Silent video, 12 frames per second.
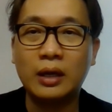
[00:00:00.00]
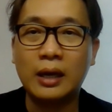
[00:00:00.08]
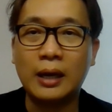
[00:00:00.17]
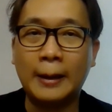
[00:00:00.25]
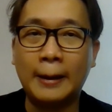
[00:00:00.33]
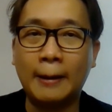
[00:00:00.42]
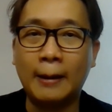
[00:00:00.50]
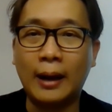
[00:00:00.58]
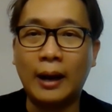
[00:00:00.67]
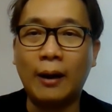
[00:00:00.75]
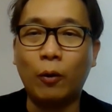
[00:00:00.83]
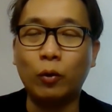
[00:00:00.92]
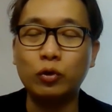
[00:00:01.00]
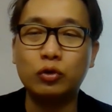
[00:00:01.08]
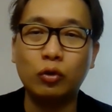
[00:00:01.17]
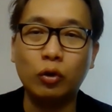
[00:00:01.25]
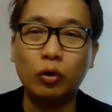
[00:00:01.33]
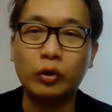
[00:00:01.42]
are
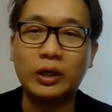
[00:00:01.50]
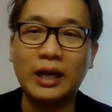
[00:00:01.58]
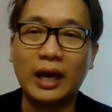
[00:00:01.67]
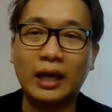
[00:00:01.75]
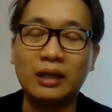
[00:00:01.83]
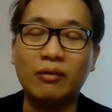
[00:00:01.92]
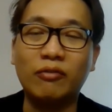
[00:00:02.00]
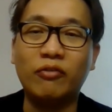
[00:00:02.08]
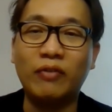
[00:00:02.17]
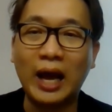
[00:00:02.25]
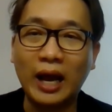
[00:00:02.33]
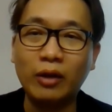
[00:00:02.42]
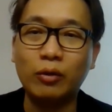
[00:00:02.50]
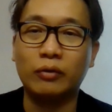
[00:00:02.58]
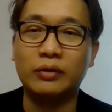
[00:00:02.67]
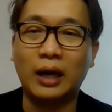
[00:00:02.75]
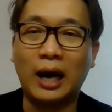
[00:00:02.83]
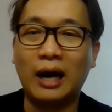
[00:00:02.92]
also looking at the value of
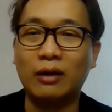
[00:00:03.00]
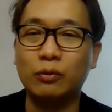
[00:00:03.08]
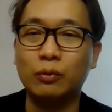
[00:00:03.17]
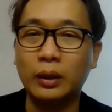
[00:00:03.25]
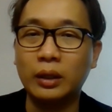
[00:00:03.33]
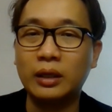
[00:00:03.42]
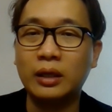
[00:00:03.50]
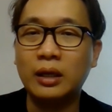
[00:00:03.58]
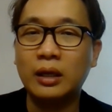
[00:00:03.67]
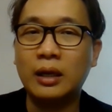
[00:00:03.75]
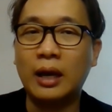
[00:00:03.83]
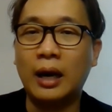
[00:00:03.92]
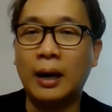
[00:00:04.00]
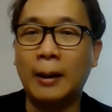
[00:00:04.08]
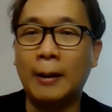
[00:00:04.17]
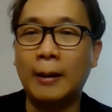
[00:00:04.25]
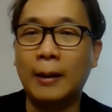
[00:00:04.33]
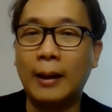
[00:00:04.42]
their artwork.
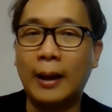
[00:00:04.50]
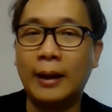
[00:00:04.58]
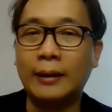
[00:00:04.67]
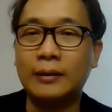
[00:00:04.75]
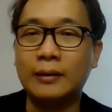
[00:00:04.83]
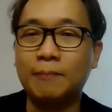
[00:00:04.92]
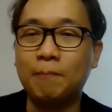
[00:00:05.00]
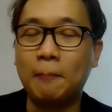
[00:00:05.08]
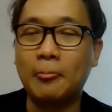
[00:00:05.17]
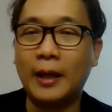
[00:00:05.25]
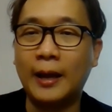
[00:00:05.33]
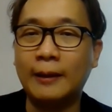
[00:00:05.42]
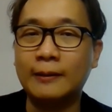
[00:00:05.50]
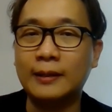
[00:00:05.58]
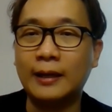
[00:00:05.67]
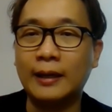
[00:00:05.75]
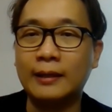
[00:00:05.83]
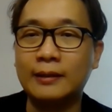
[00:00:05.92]

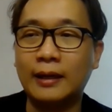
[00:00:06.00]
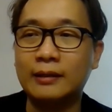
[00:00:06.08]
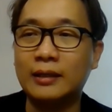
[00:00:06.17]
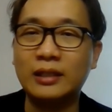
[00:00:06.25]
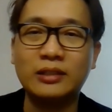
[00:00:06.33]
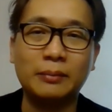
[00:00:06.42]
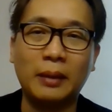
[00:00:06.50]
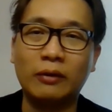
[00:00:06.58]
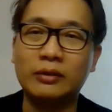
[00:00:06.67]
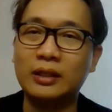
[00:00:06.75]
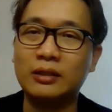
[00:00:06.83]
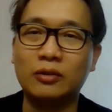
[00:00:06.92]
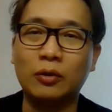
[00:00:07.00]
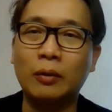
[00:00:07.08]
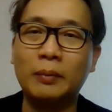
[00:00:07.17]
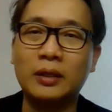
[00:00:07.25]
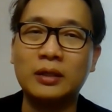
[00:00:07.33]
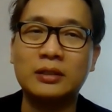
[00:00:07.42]
And that's about it, you know,
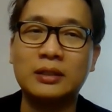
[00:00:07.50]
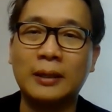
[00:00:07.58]
because